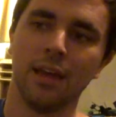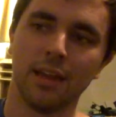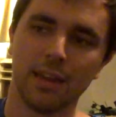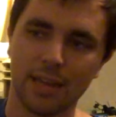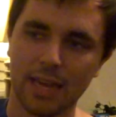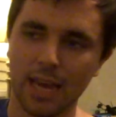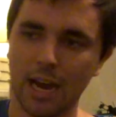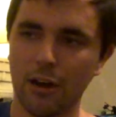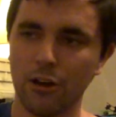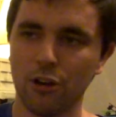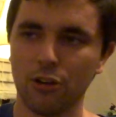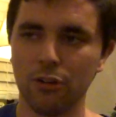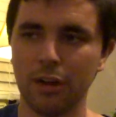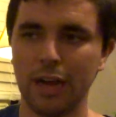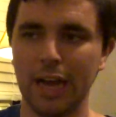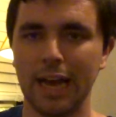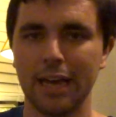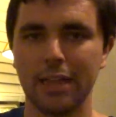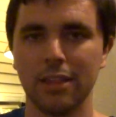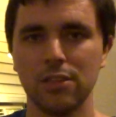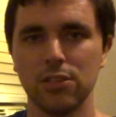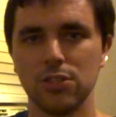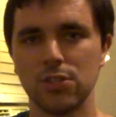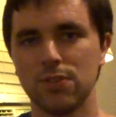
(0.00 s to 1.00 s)

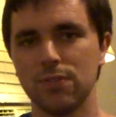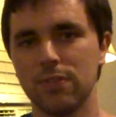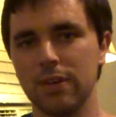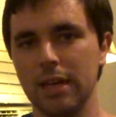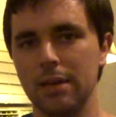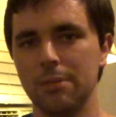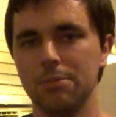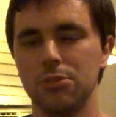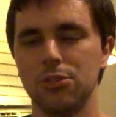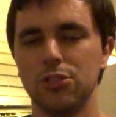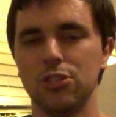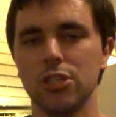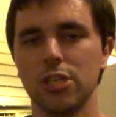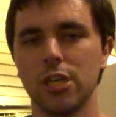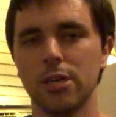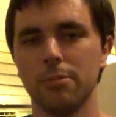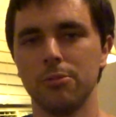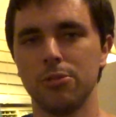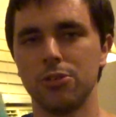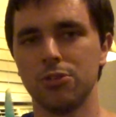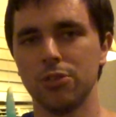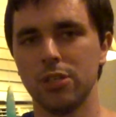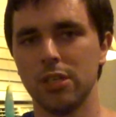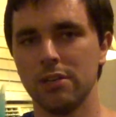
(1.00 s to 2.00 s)
counteract this frame's
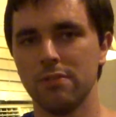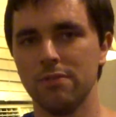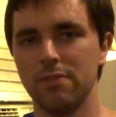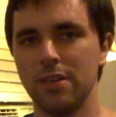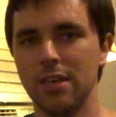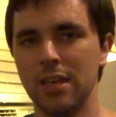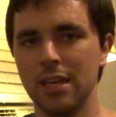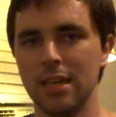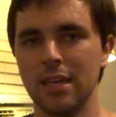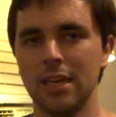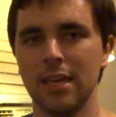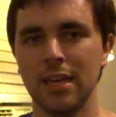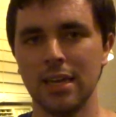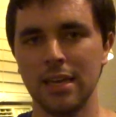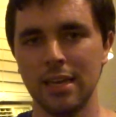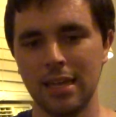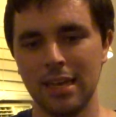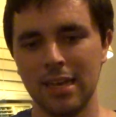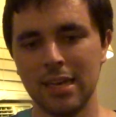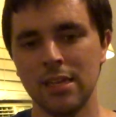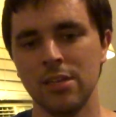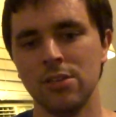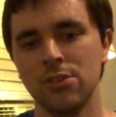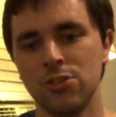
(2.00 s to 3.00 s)
geometry of getting it
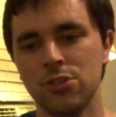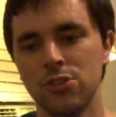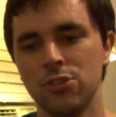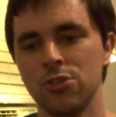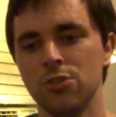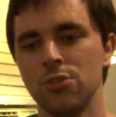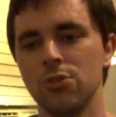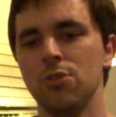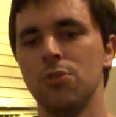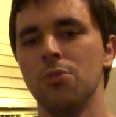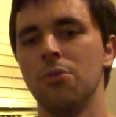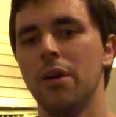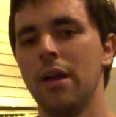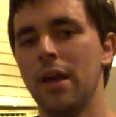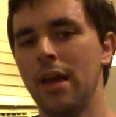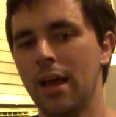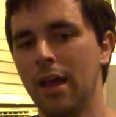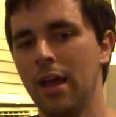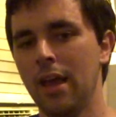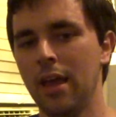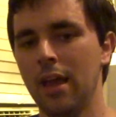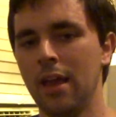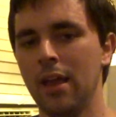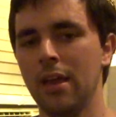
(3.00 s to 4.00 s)
into
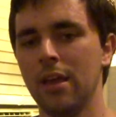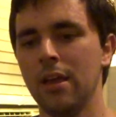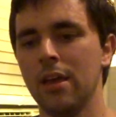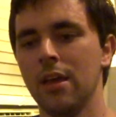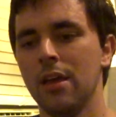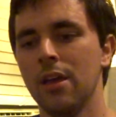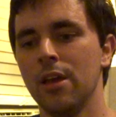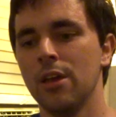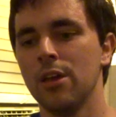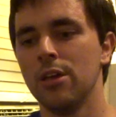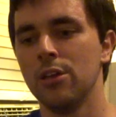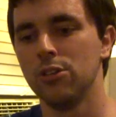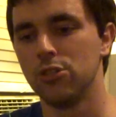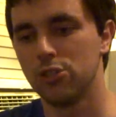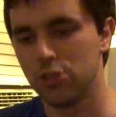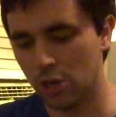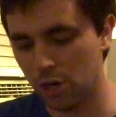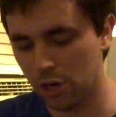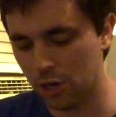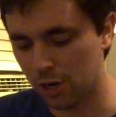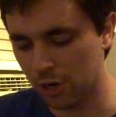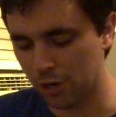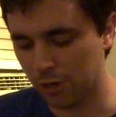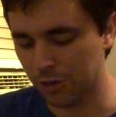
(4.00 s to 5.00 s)
a
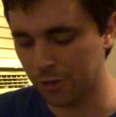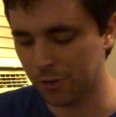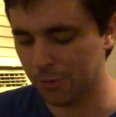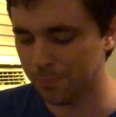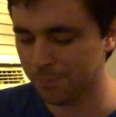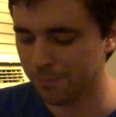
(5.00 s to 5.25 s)
turn.